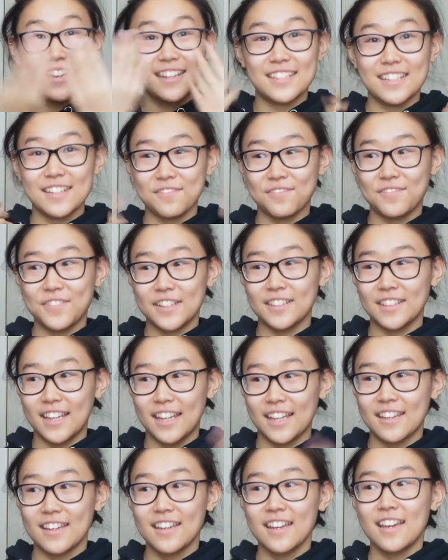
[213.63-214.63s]
It didn't feel
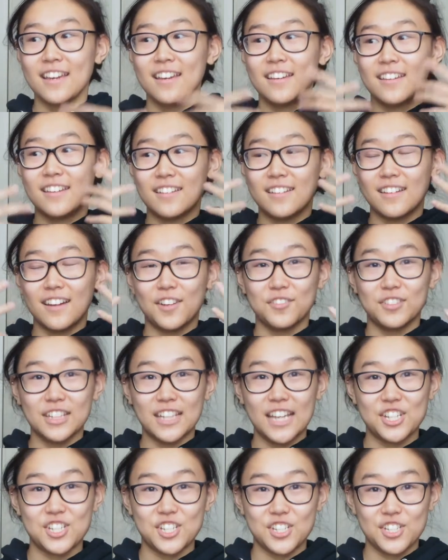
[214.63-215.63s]
like a
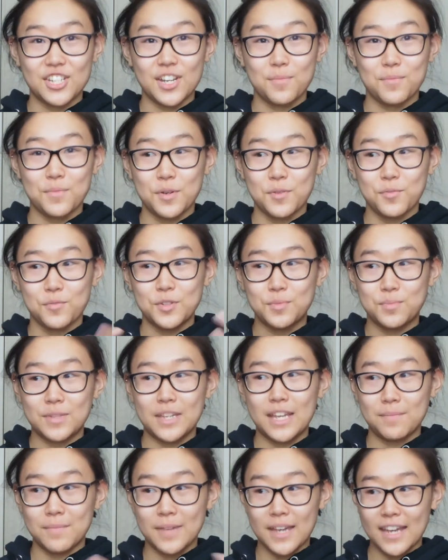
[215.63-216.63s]
relationship was
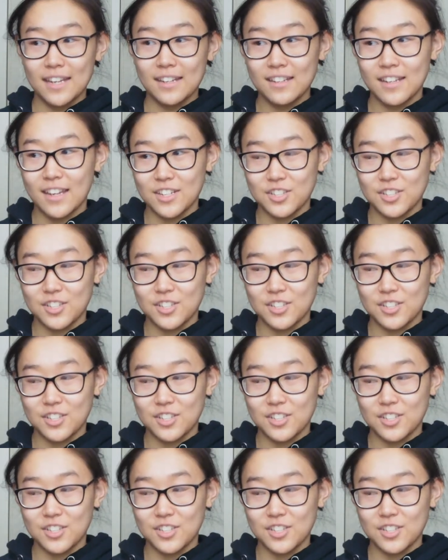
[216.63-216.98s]
being made.